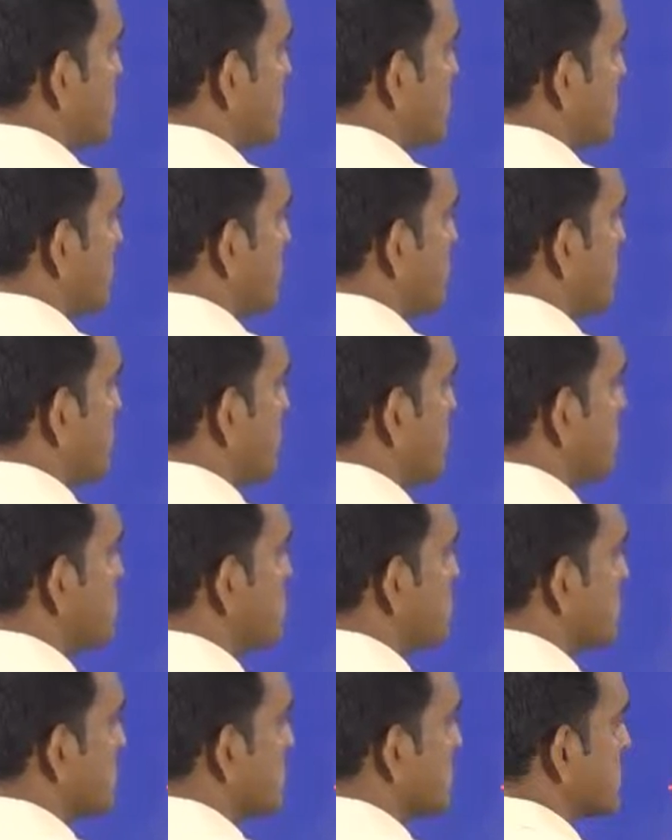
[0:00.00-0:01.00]
same by
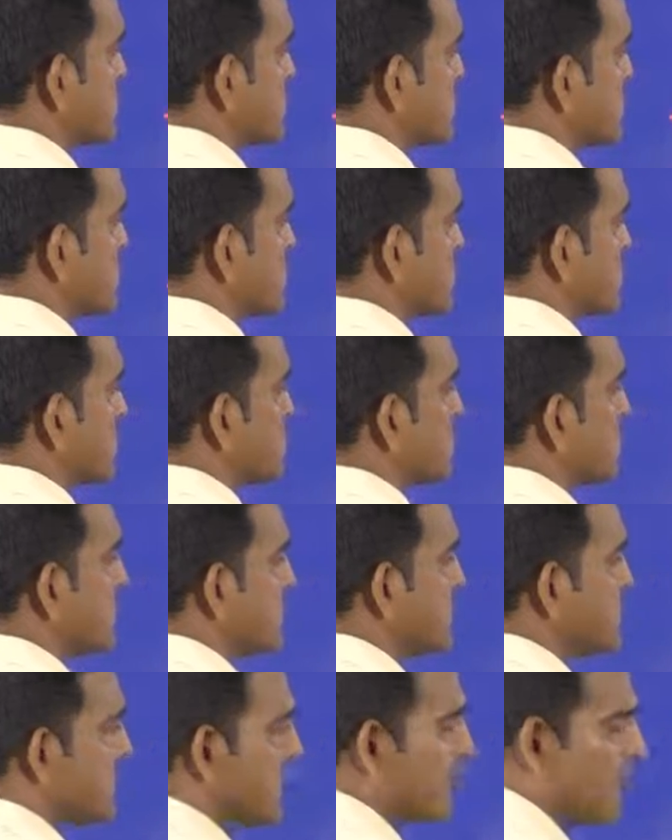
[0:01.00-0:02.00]
using the subscript,
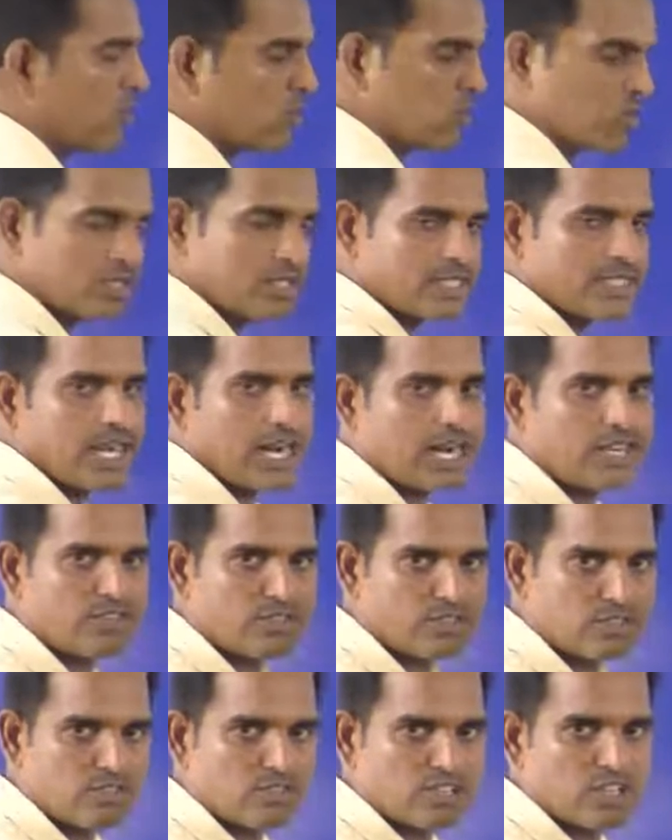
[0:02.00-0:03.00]
that is I have to
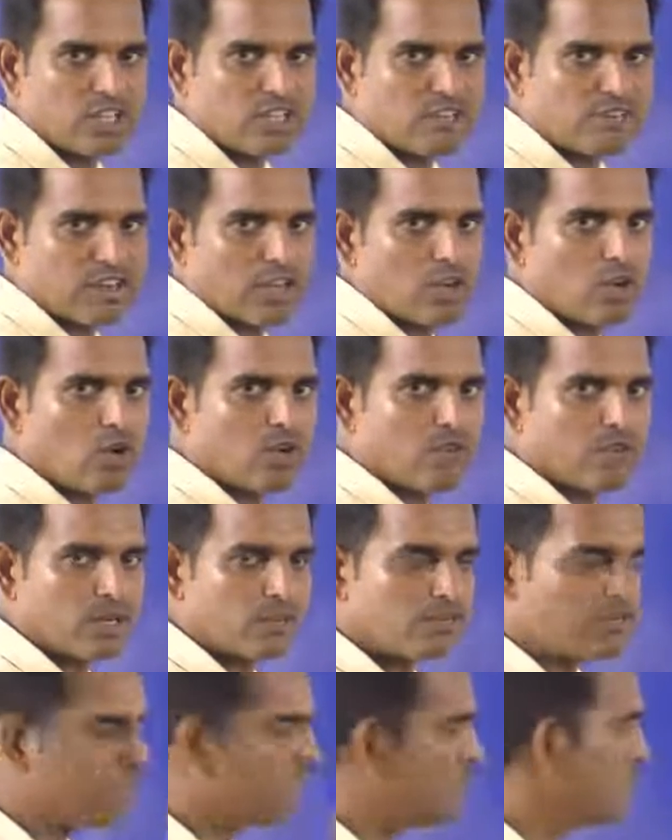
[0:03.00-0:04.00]
start from your for loop
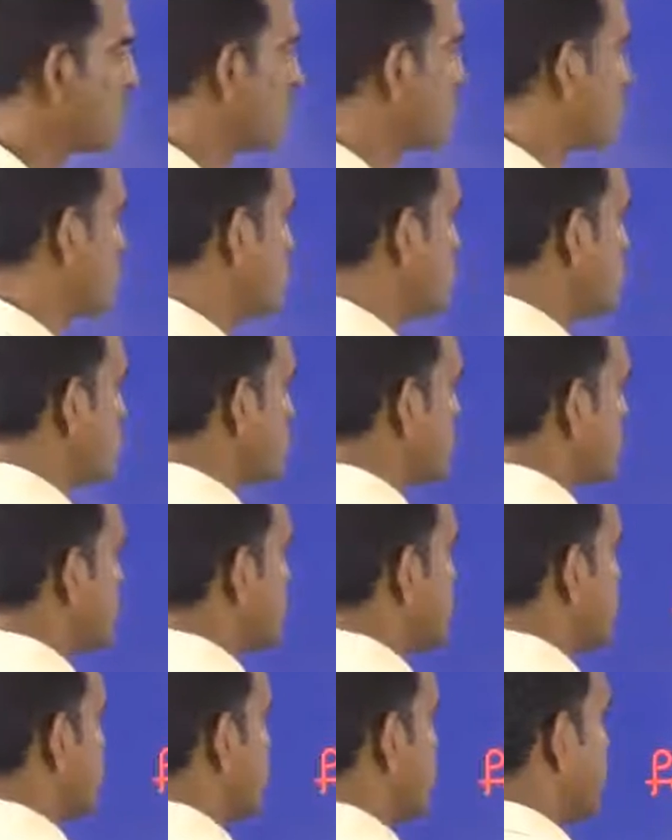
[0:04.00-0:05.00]
from 0 to
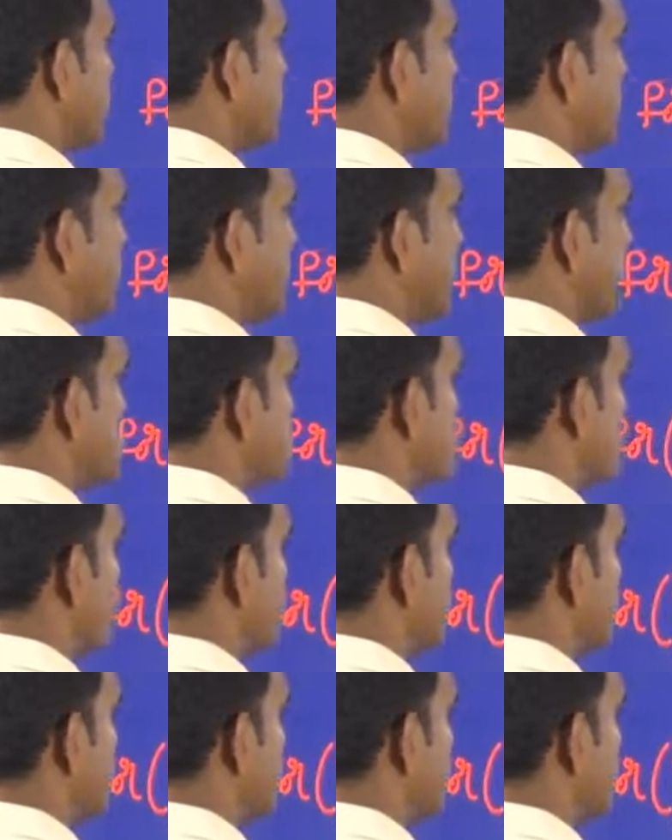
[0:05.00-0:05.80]
n minus